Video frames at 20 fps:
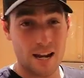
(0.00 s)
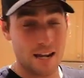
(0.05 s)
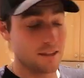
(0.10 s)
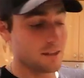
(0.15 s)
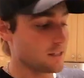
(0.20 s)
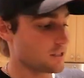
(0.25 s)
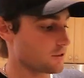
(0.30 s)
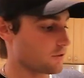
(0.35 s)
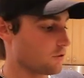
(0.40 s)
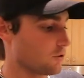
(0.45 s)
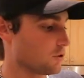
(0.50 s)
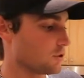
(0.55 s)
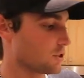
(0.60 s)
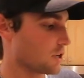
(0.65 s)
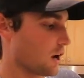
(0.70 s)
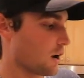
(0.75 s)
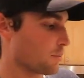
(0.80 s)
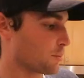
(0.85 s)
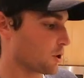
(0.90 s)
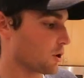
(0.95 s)
In this food
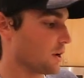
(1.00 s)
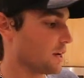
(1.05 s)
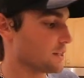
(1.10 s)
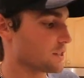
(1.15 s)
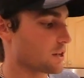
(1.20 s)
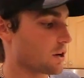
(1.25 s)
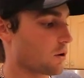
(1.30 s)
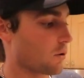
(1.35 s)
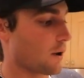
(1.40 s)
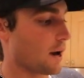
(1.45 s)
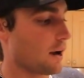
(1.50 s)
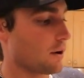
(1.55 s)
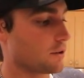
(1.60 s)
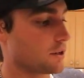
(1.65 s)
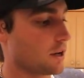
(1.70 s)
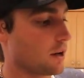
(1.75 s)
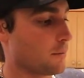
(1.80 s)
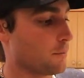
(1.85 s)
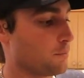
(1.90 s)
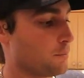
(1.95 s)
topper is
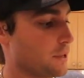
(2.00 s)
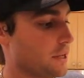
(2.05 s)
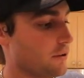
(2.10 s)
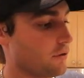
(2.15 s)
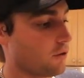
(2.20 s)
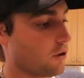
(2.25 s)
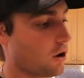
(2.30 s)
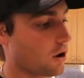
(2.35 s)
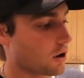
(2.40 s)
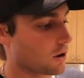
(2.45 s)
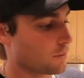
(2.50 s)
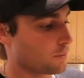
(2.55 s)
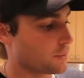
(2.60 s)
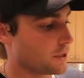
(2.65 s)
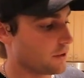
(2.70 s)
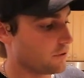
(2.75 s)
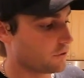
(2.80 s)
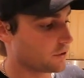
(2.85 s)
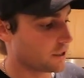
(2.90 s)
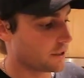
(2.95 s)
ground up beef heart,
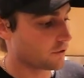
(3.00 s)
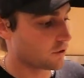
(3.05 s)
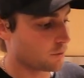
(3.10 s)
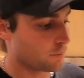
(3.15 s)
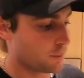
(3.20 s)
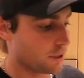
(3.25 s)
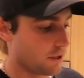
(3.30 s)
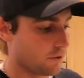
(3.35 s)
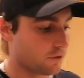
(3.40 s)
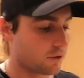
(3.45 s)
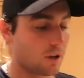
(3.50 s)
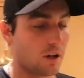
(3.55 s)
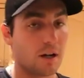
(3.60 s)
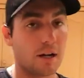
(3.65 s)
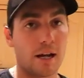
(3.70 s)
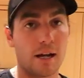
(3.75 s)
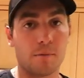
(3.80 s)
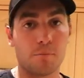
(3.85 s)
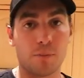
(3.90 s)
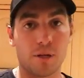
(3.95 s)
beef liver, beef
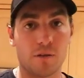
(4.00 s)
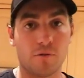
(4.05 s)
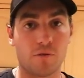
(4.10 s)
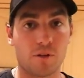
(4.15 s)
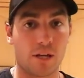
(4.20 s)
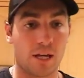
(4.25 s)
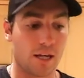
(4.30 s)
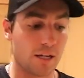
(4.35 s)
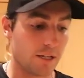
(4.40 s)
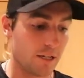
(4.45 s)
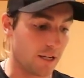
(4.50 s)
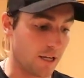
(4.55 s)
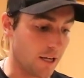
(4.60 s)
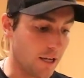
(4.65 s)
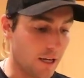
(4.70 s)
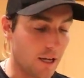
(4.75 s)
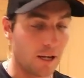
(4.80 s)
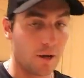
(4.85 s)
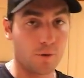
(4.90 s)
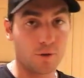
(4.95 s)
lung, and beef kidney.
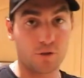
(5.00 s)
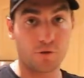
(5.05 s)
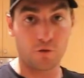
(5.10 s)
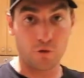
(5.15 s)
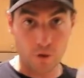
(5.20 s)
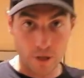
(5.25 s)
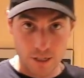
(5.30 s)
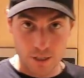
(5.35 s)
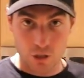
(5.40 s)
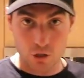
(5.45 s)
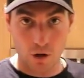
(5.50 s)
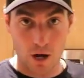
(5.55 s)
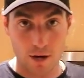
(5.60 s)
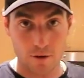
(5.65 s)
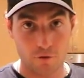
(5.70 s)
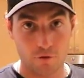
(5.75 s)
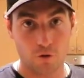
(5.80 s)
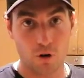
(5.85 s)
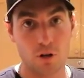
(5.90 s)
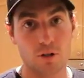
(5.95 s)
It was freeze
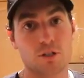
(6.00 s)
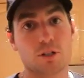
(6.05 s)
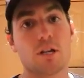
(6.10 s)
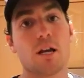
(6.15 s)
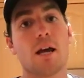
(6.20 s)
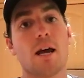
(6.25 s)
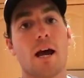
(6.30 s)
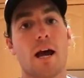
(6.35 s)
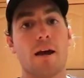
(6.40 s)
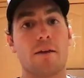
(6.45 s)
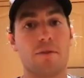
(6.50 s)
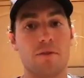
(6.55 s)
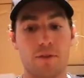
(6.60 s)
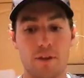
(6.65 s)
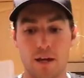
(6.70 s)
dried first, and